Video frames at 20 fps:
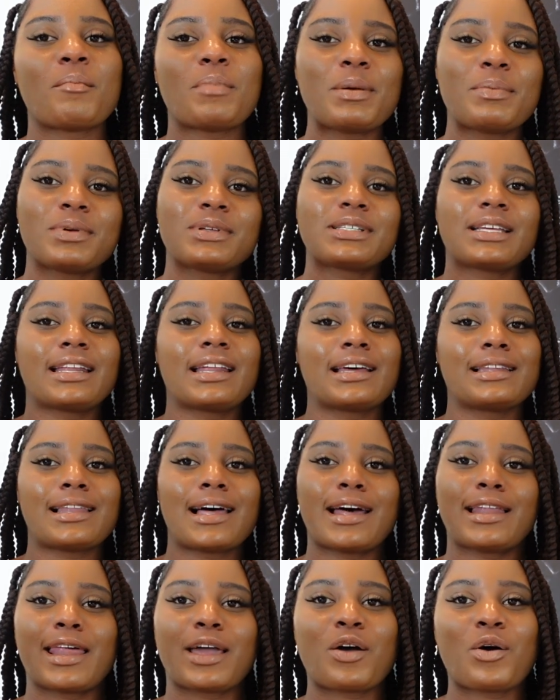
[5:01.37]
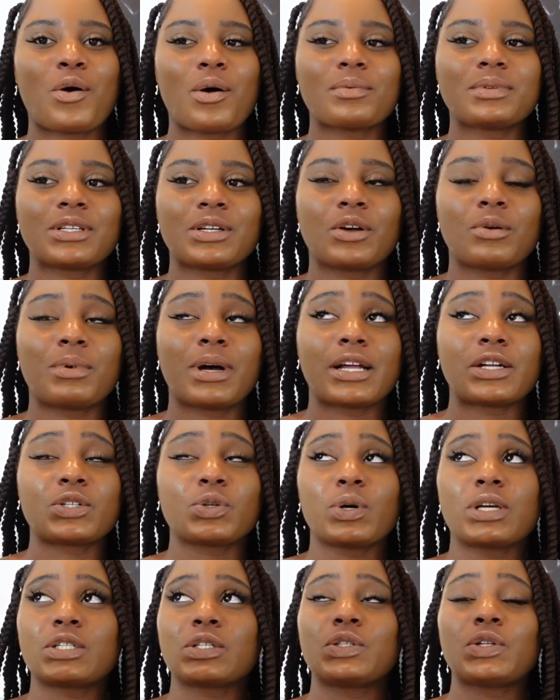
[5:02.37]
People say that a lot, like, oh, I'm single by
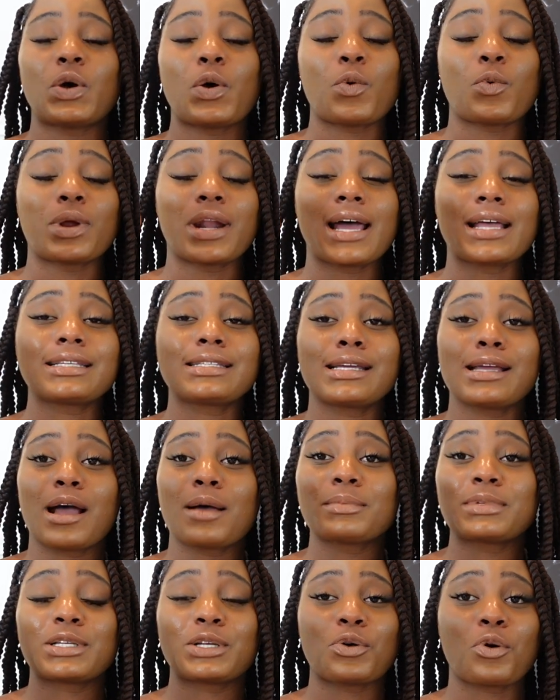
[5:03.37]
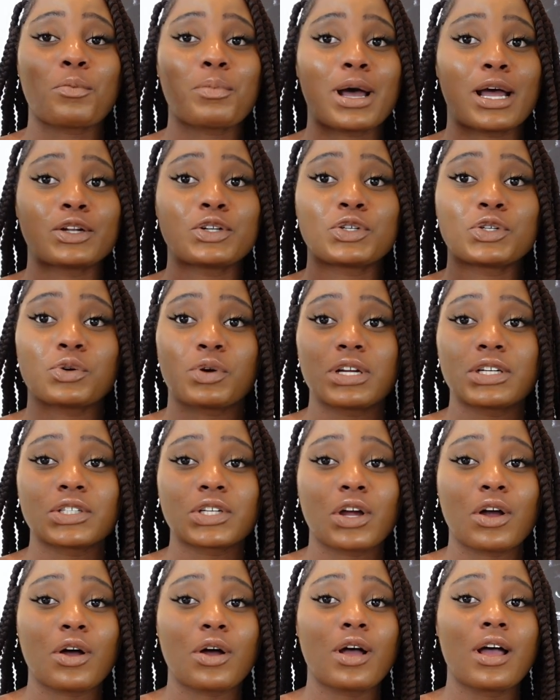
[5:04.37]
choice. No, when I say I'm single by choice,
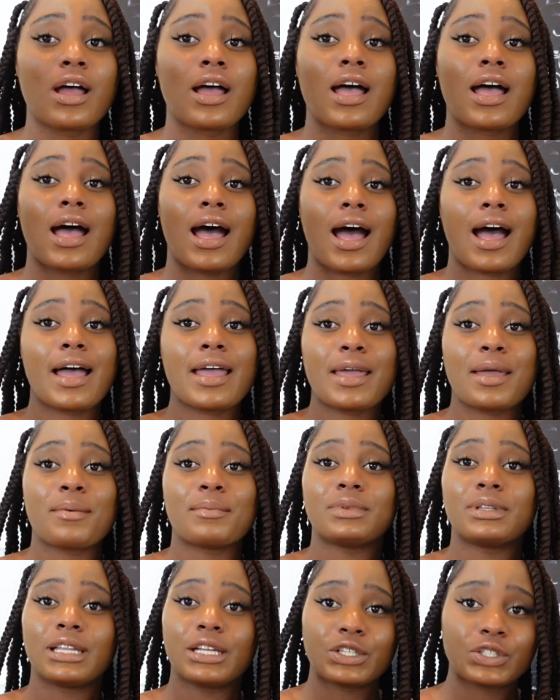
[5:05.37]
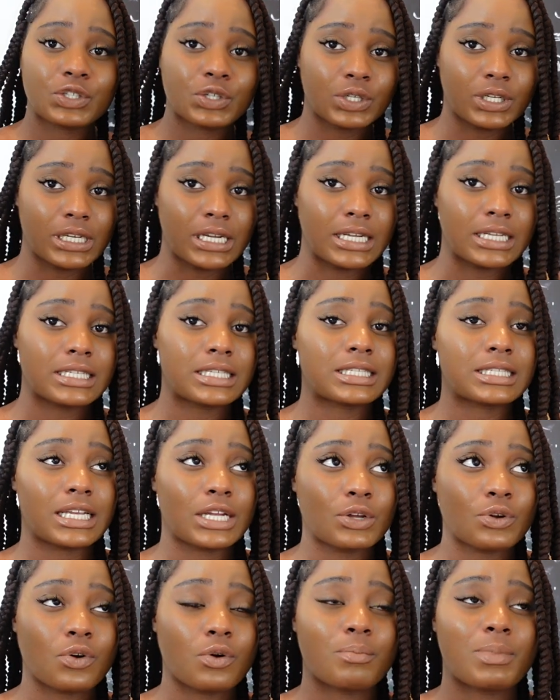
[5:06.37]
y'all, I am literally
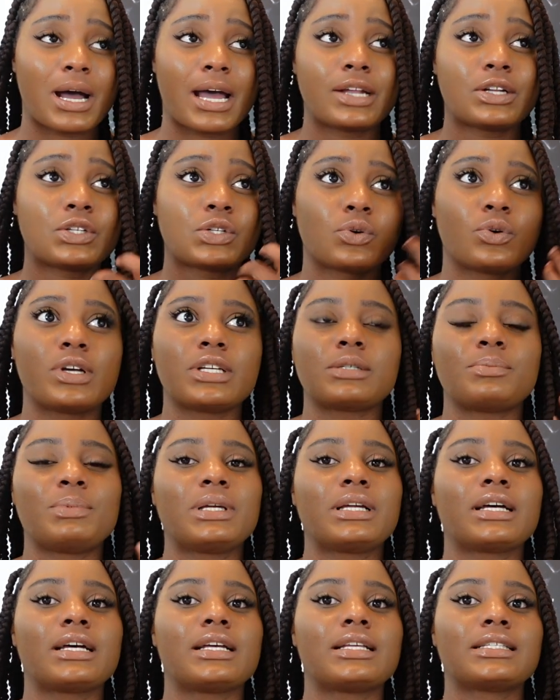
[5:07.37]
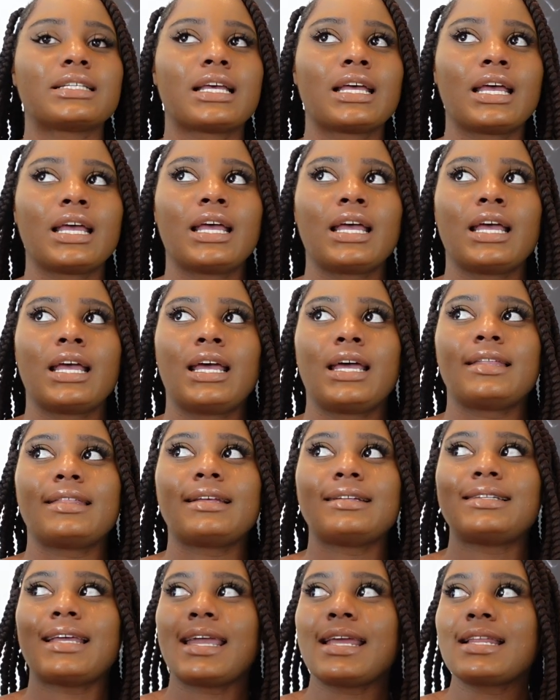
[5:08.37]
single by choice because the
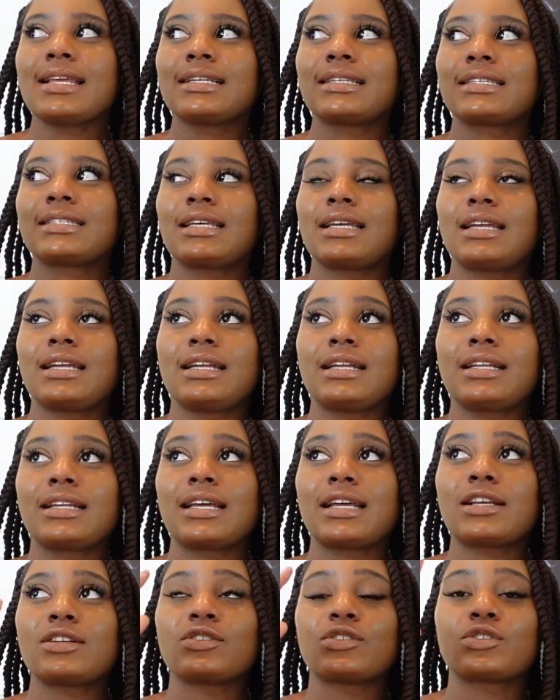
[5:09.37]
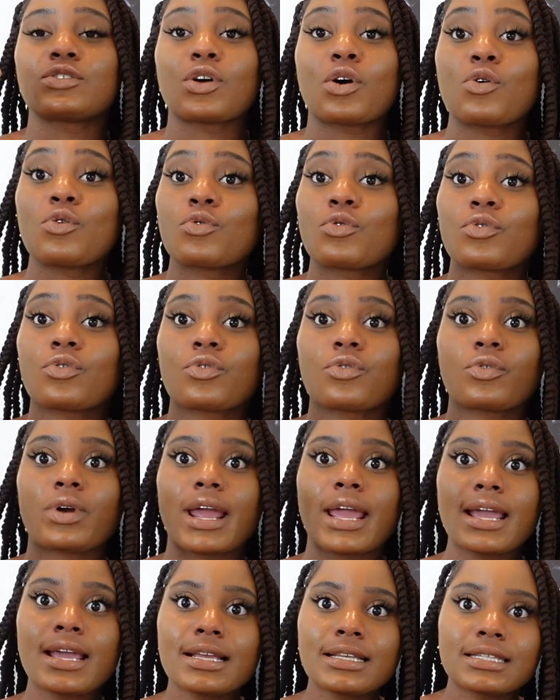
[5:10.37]
dating scene is so
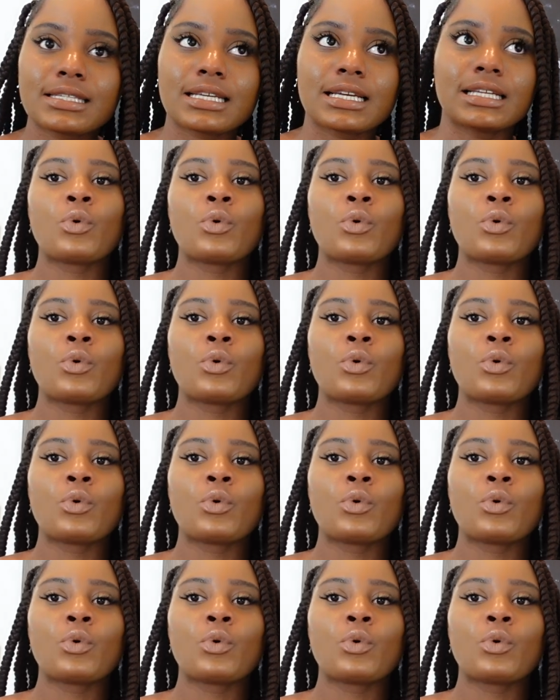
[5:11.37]
crazy.